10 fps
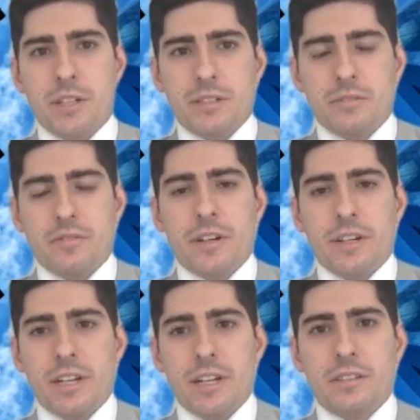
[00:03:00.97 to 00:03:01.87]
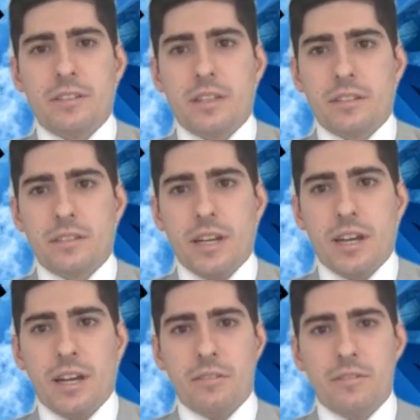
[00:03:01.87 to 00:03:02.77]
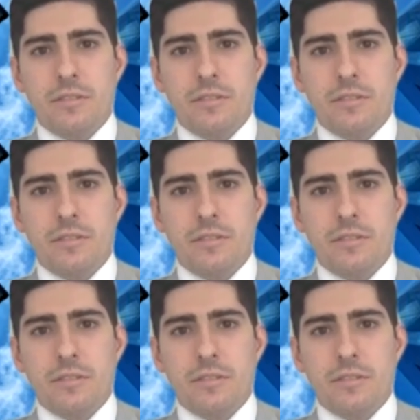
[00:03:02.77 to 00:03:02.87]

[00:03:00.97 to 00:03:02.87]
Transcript: but it's a very nice thing to have